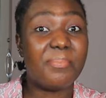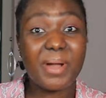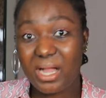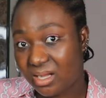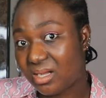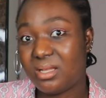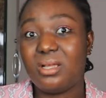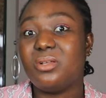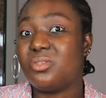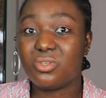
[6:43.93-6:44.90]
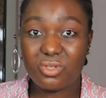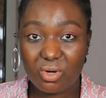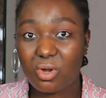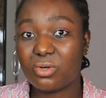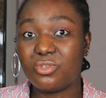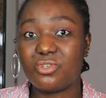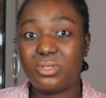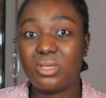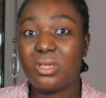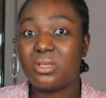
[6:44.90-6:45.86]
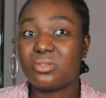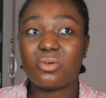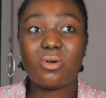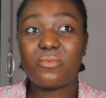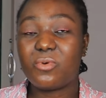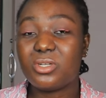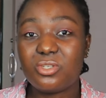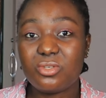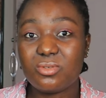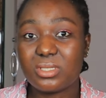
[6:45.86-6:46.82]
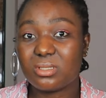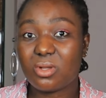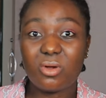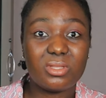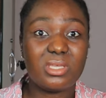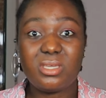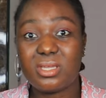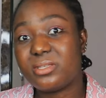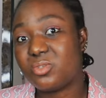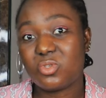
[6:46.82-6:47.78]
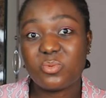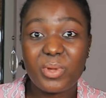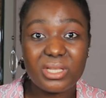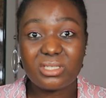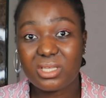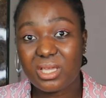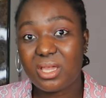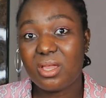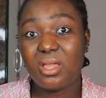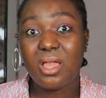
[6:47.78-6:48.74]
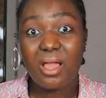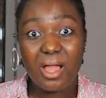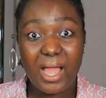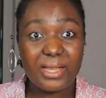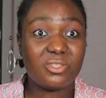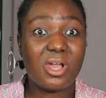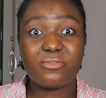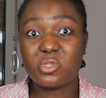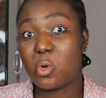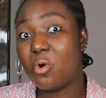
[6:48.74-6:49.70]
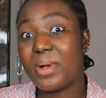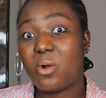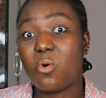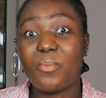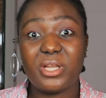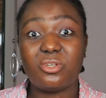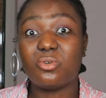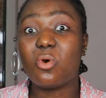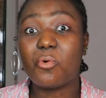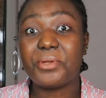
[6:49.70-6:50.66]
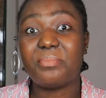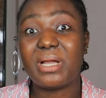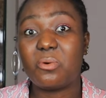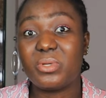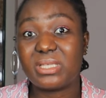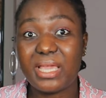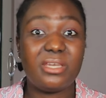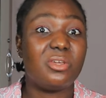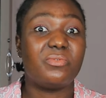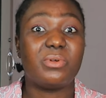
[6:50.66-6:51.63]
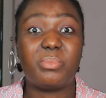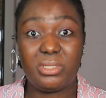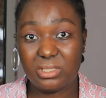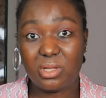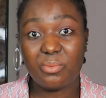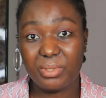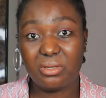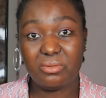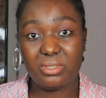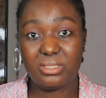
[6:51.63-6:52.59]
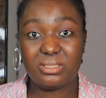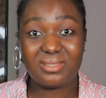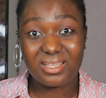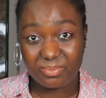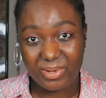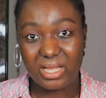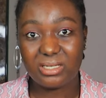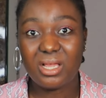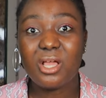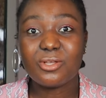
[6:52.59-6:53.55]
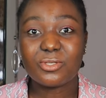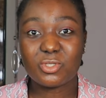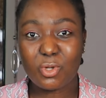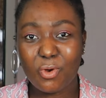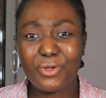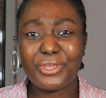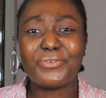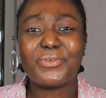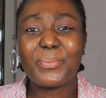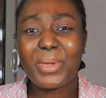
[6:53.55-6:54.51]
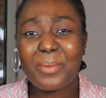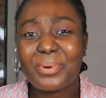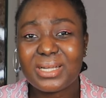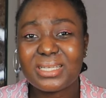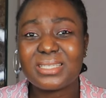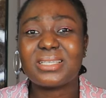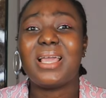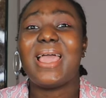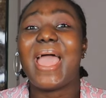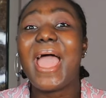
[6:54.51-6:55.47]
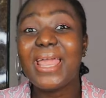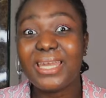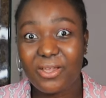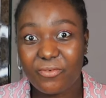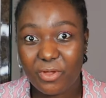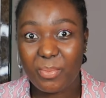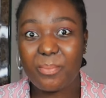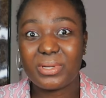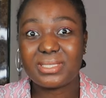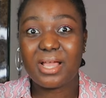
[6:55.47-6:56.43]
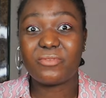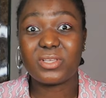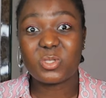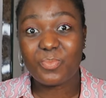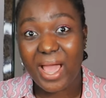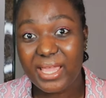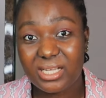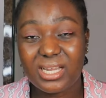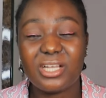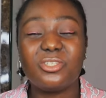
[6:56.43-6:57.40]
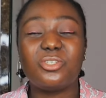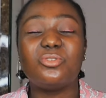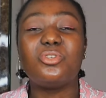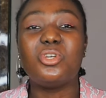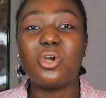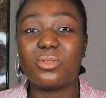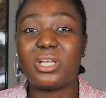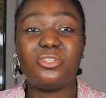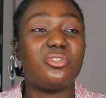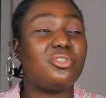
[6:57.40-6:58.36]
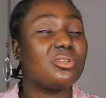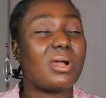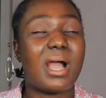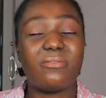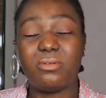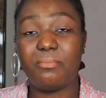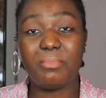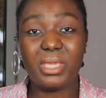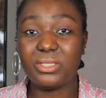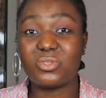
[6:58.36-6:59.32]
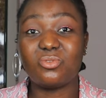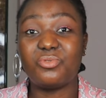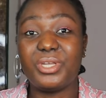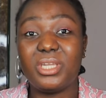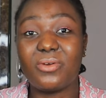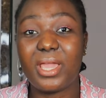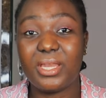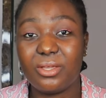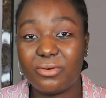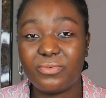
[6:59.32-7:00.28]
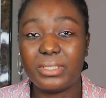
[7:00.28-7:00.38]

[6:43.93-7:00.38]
back to your country. So of what use is all the years you spent here and you have to go back home and you're not going back with any of your personal belongings? That's bad. So if your papers, any of your papers have expired and you know that you do not have the means to renew any of